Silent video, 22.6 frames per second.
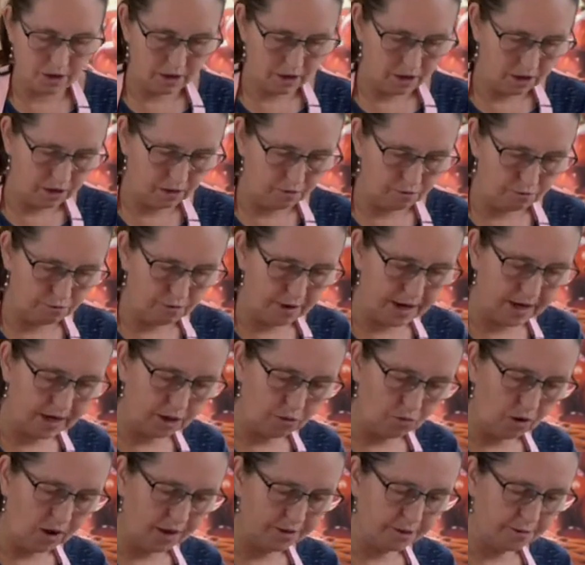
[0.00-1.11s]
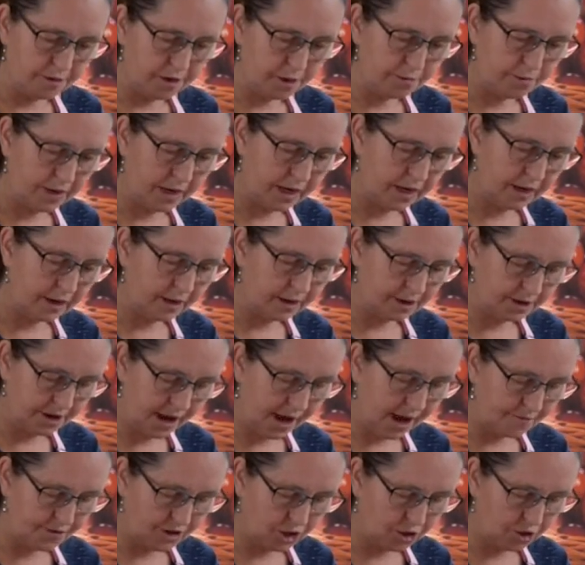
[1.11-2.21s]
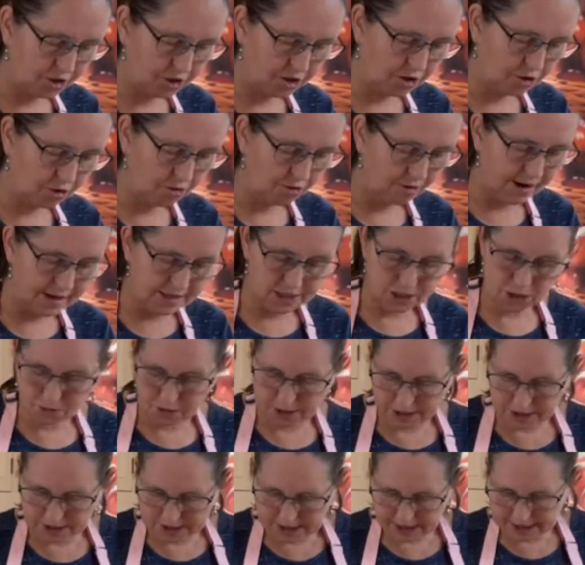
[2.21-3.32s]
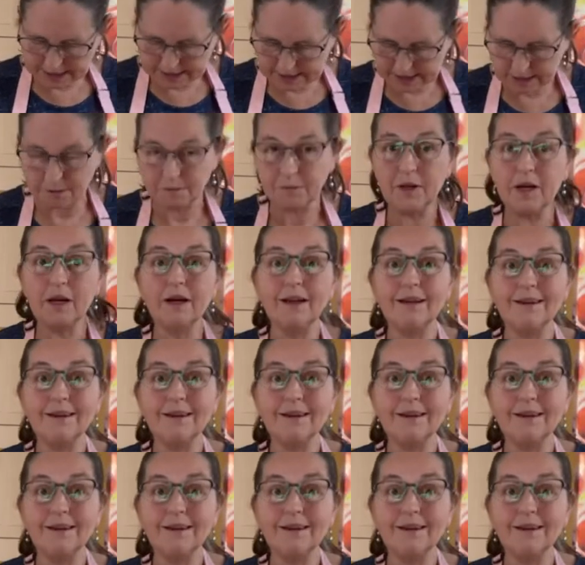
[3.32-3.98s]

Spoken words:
You really want them to have a good crunch when you test them.